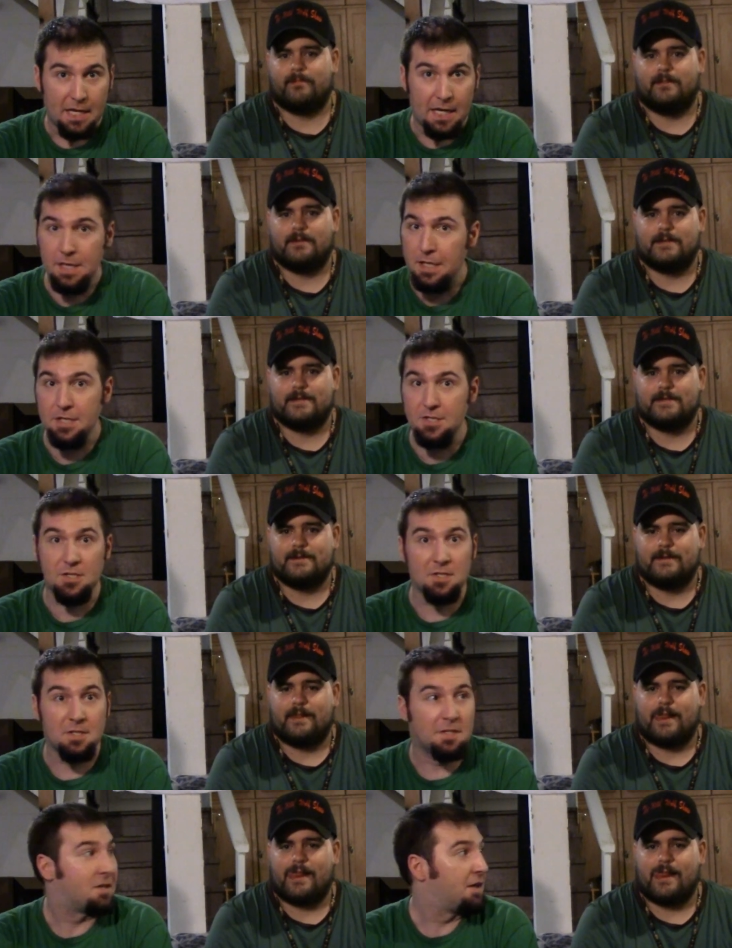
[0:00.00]
Speaker 1: In
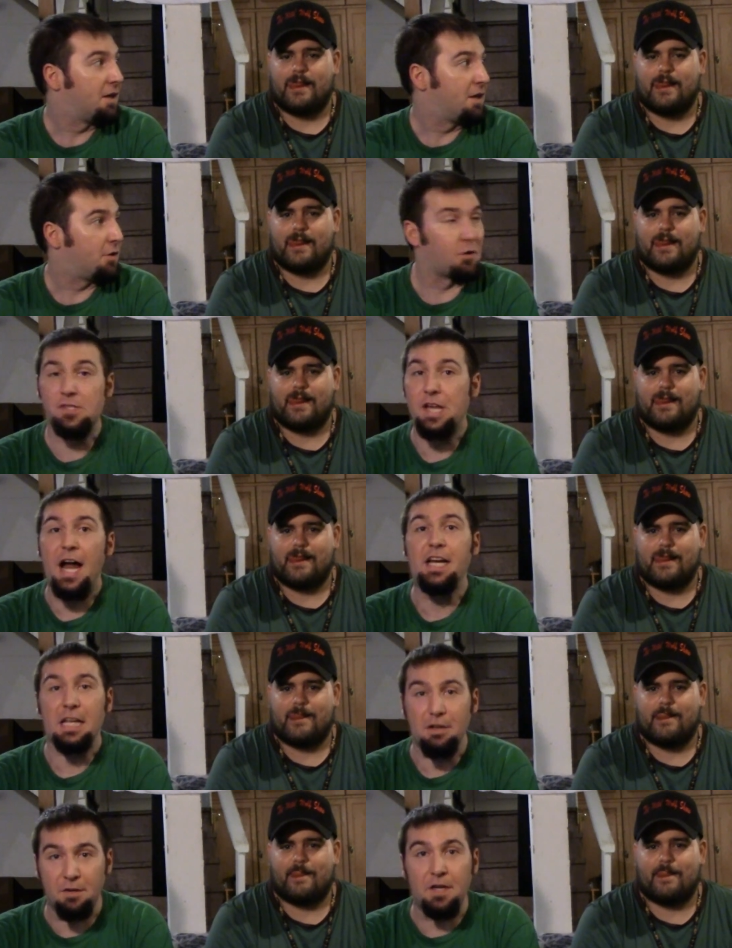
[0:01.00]
this, there's
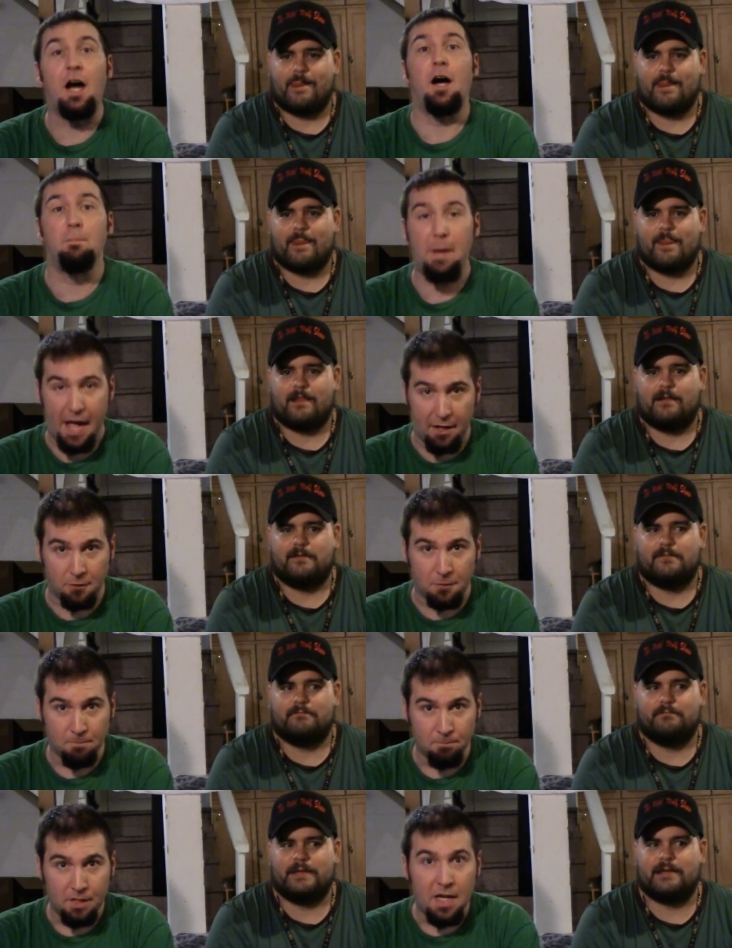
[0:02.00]
not even a battle.
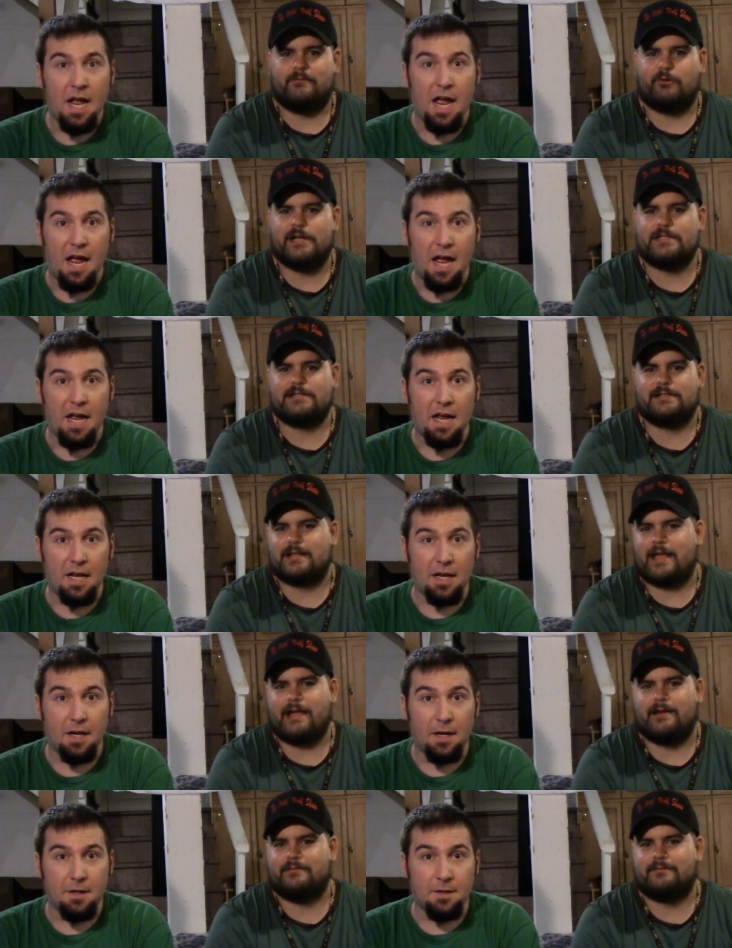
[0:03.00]
Ming raises his
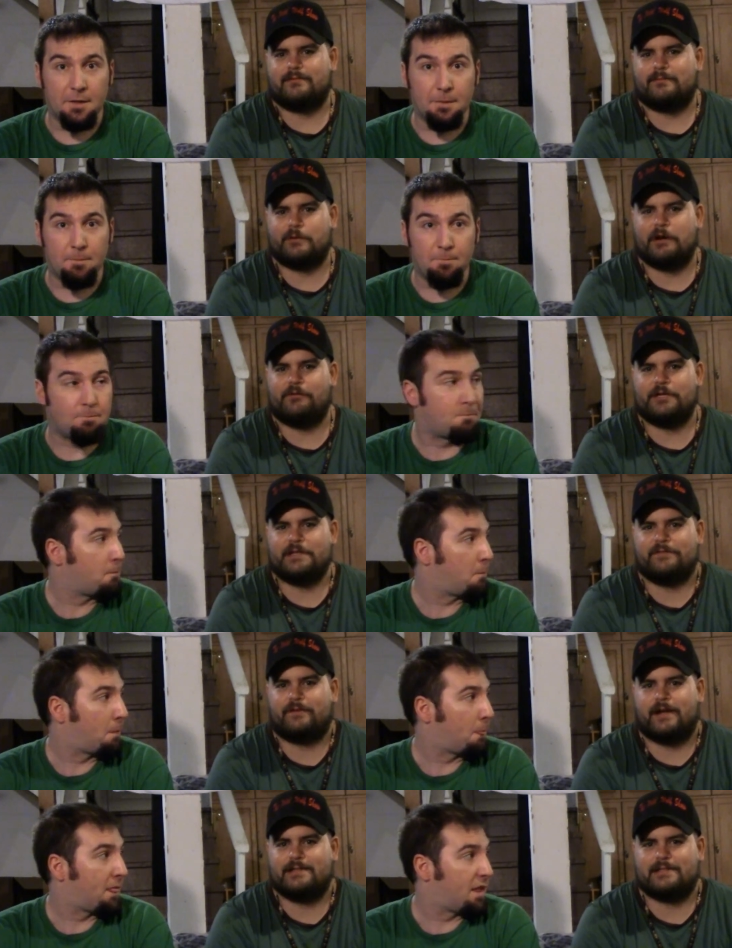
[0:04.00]
hand.
Speaker 2: Whenever he
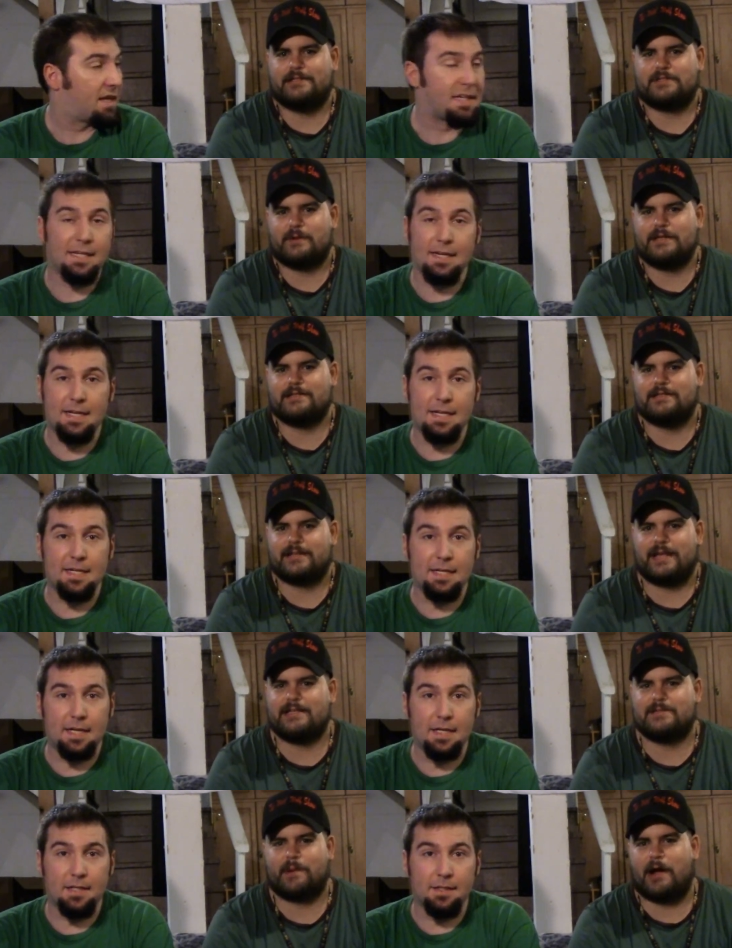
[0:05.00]
fights, he just raises his
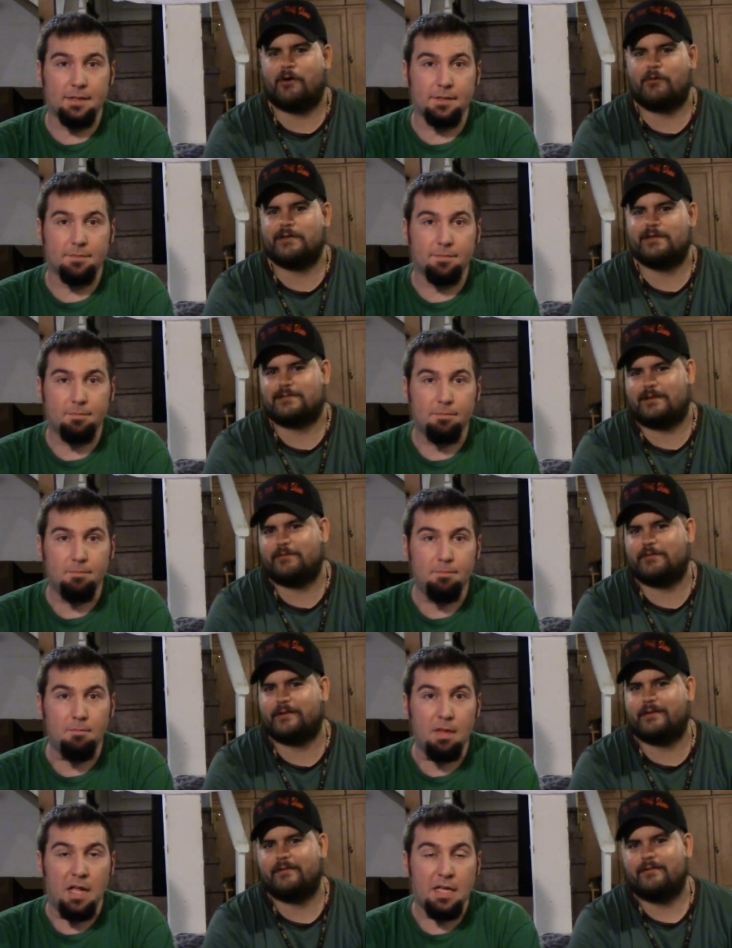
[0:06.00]
hand as power and does
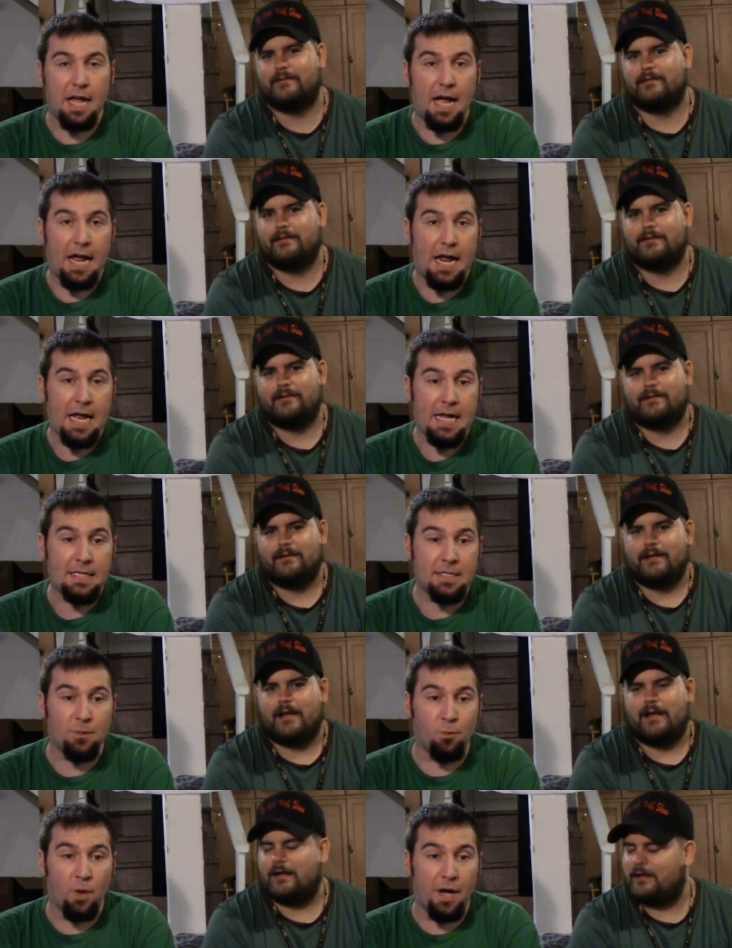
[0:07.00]
everything.
Speaker 1: Yeah, and
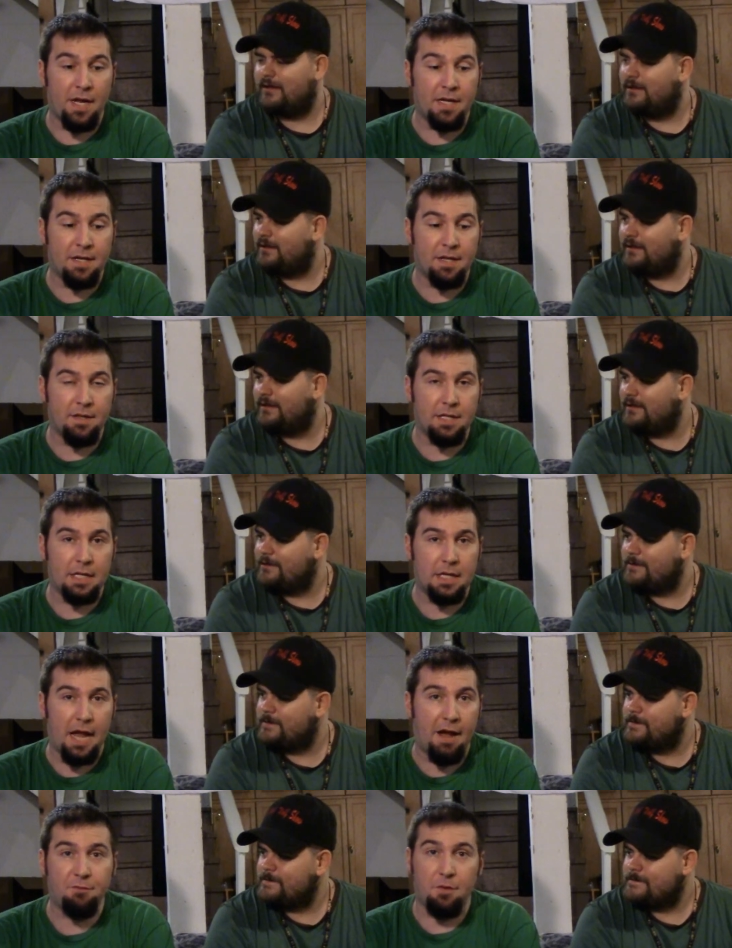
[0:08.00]
when
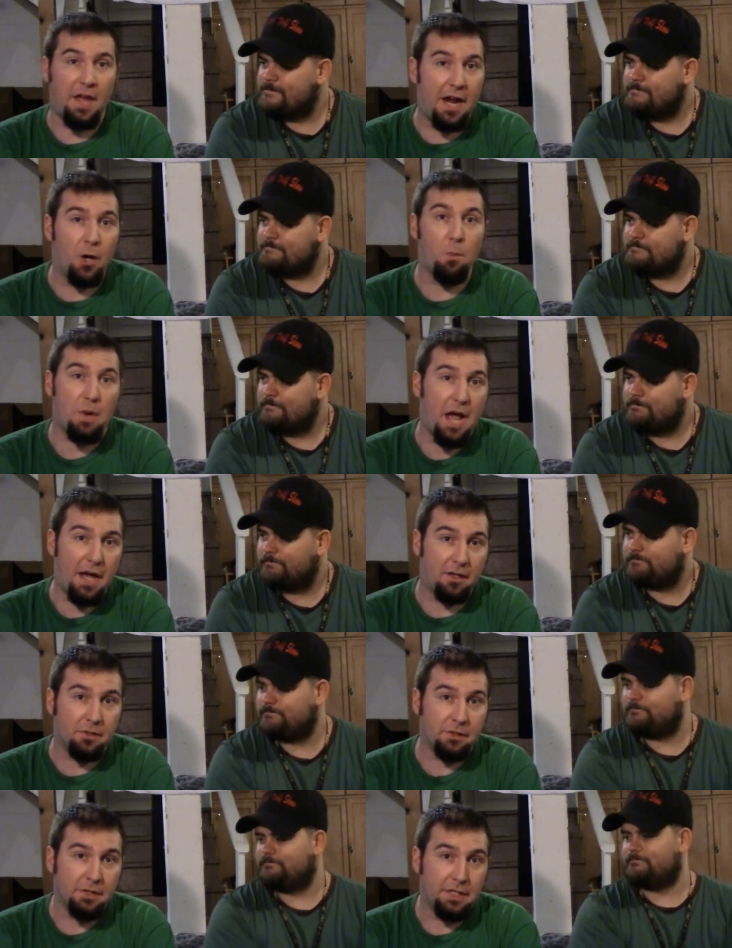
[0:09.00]
the after the air
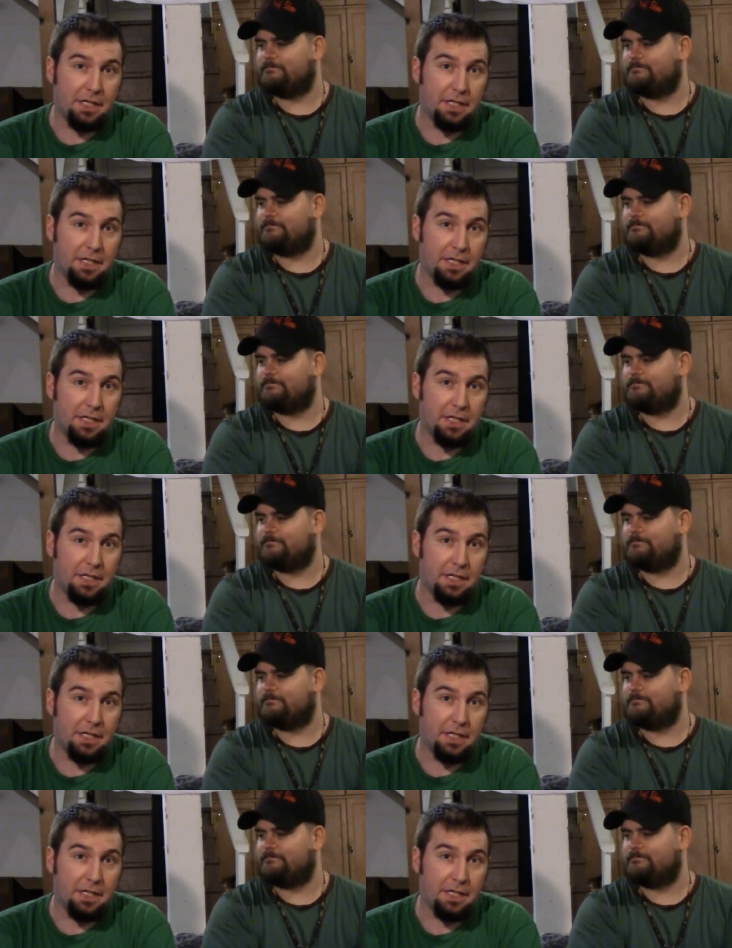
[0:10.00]
battle